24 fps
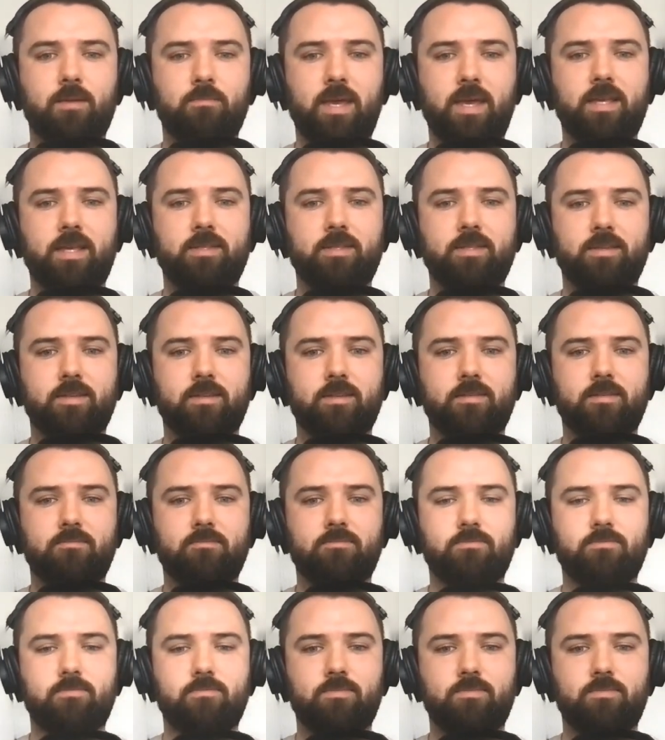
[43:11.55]
makes it,
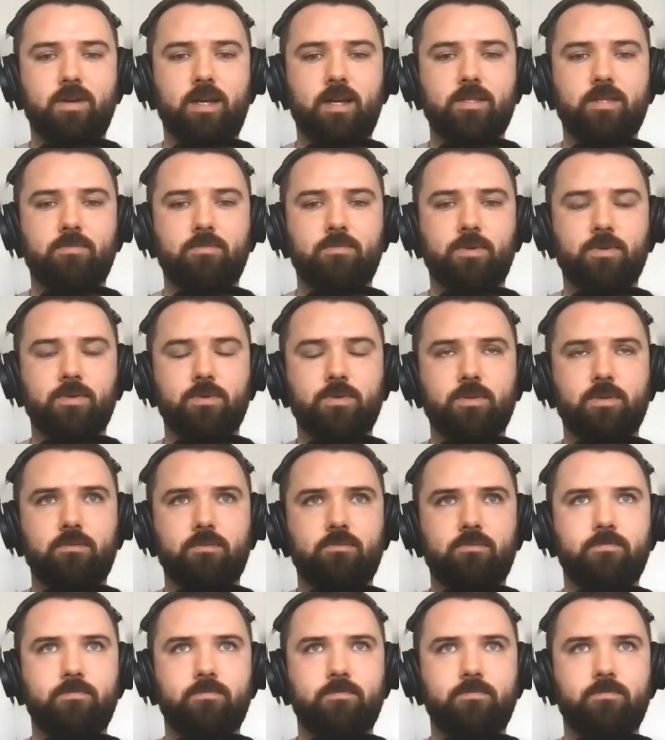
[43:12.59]
I suppose,